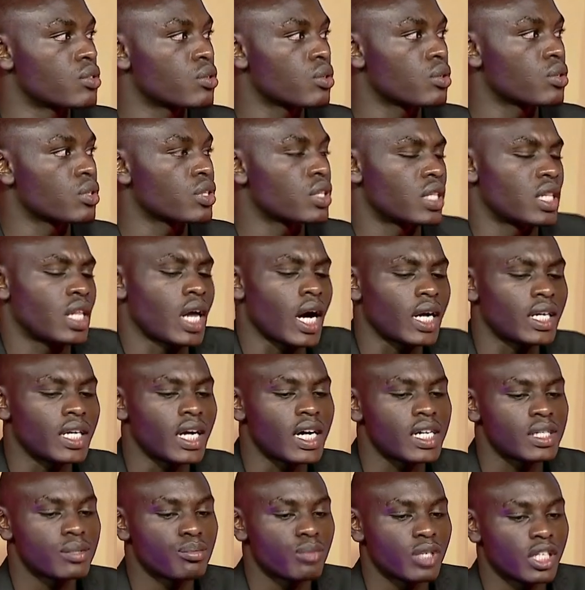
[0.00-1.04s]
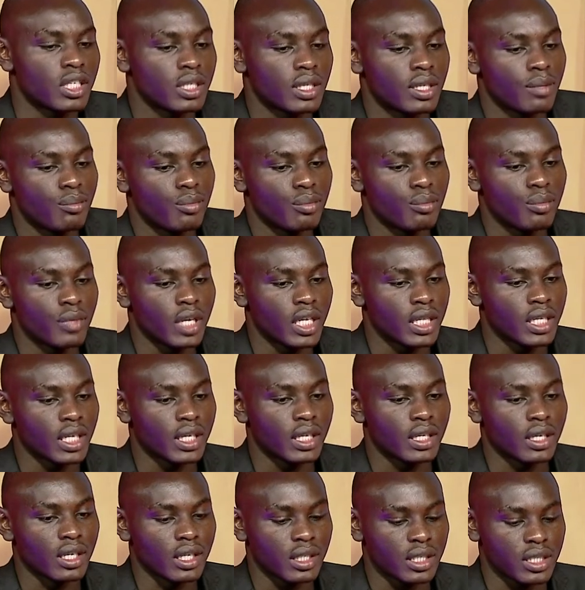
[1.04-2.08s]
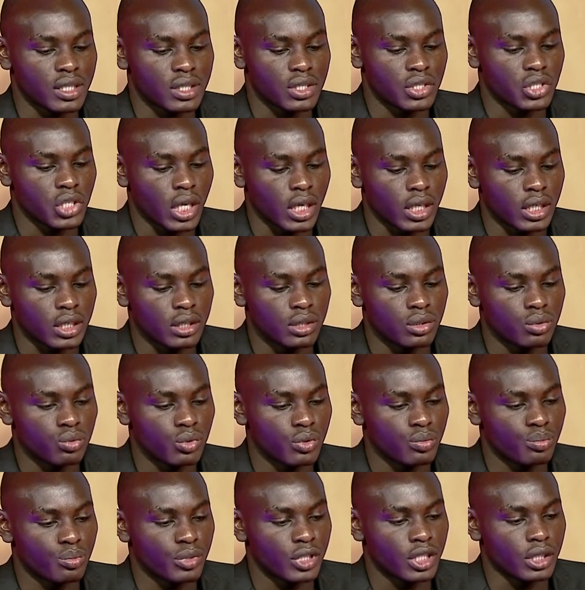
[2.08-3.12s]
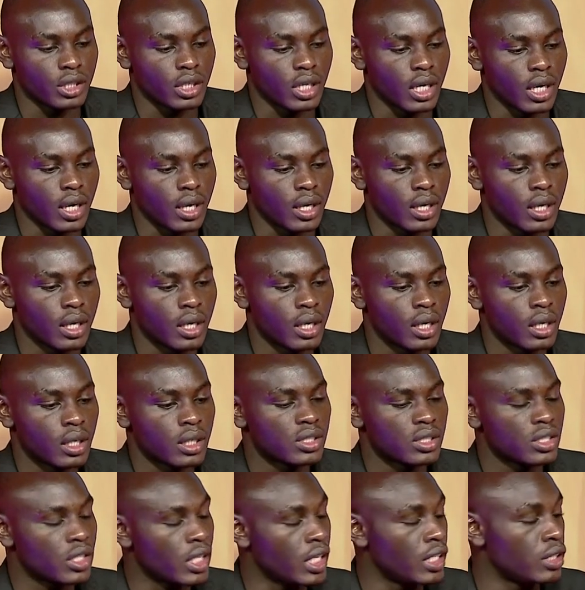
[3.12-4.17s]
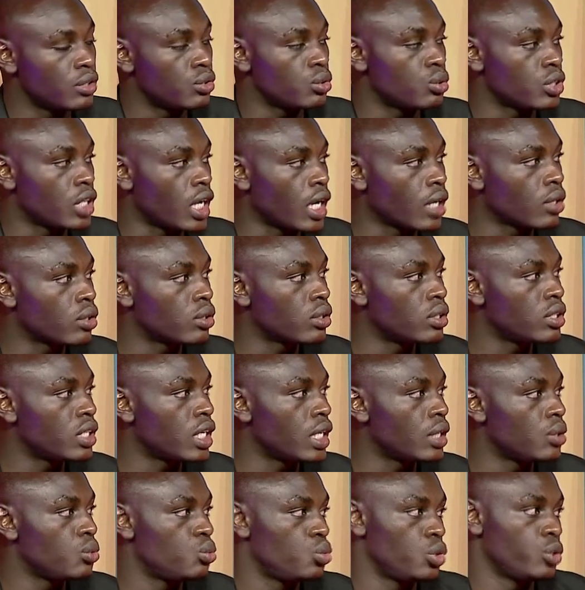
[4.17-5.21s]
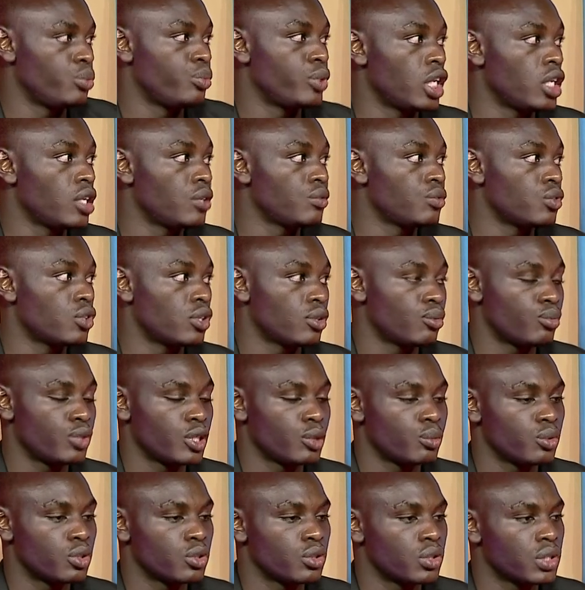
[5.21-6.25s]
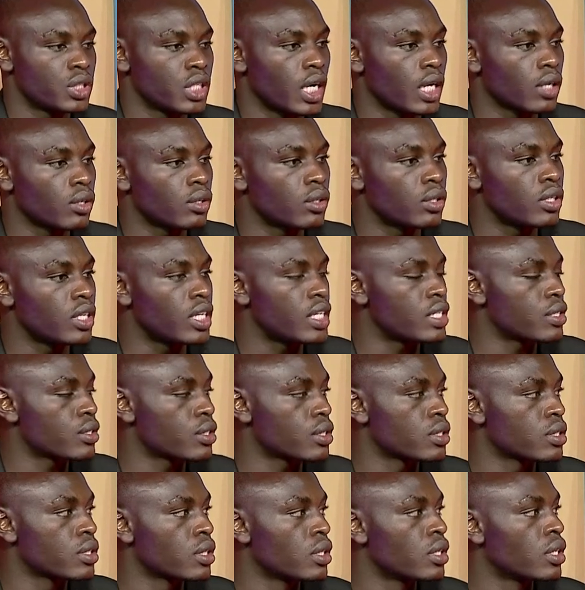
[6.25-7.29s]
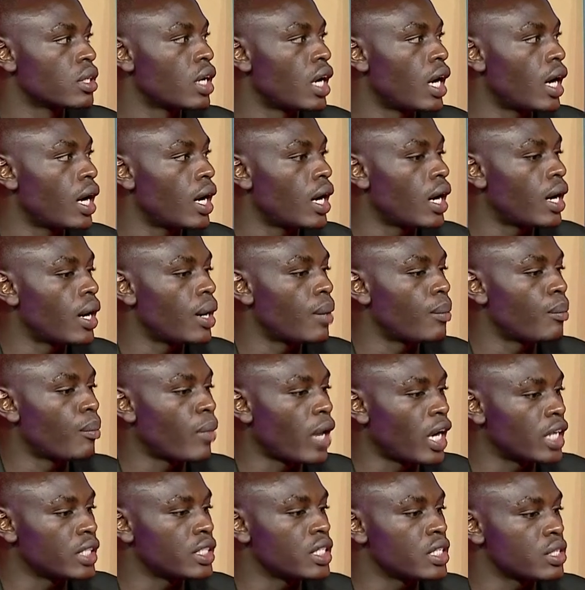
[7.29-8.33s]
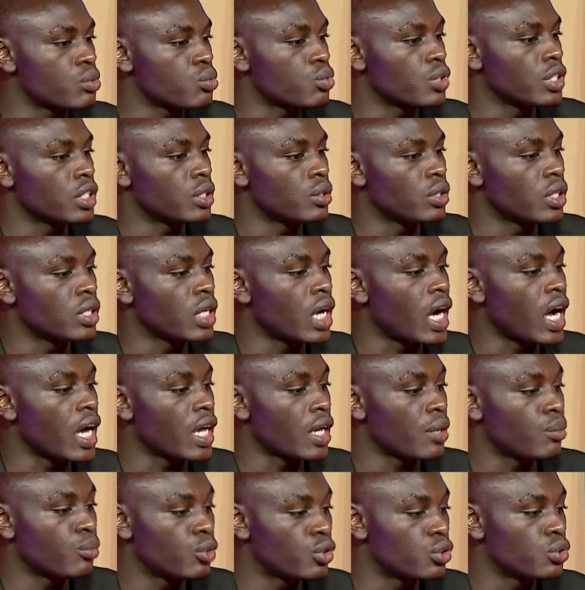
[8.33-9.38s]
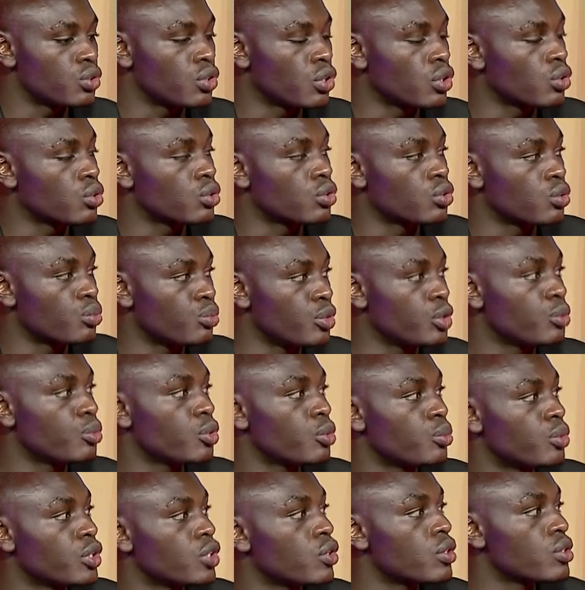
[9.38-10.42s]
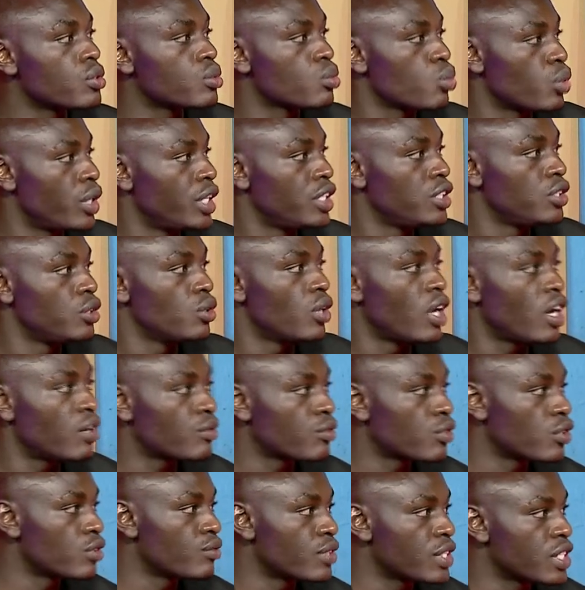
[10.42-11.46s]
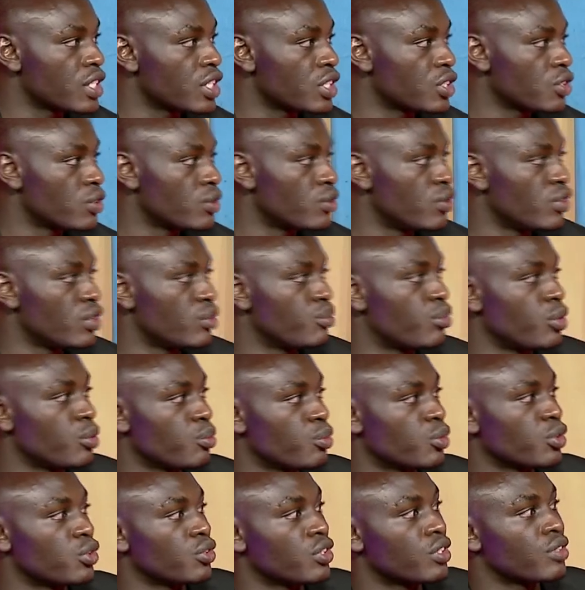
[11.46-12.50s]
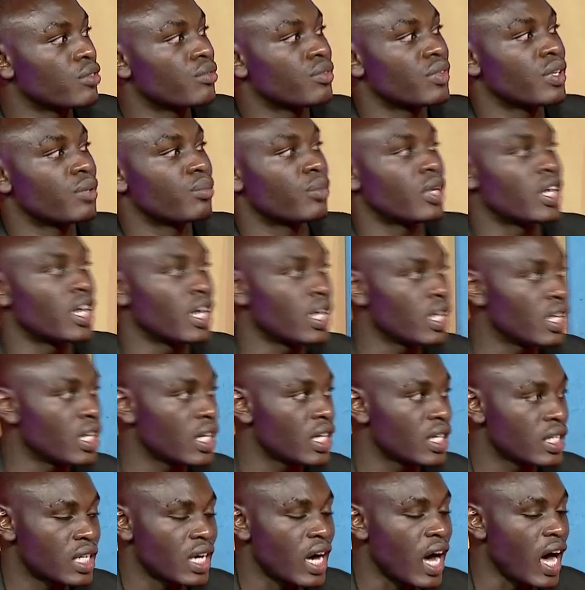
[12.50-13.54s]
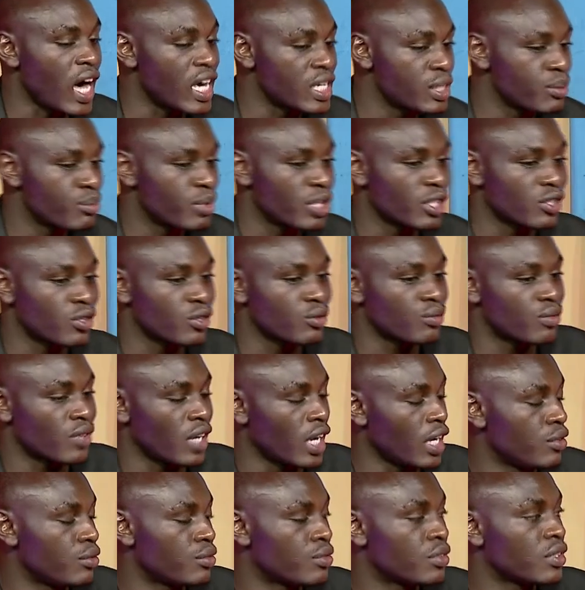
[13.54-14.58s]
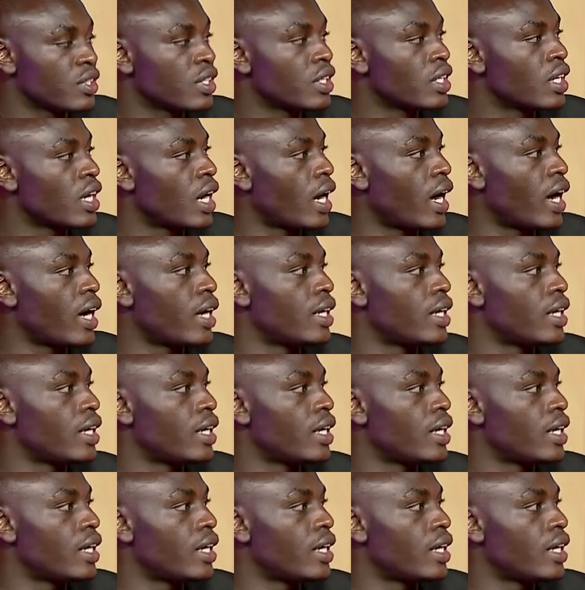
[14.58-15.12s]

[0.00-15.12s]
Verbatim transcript: So that has been the, uh, the greatest challenge we've been uh, trying to tackle, and we believe we'll be able to tackle as Uh, much as we are able to talk to people, because when you have conversation with people, you give them another aspect of life, mm-hmm.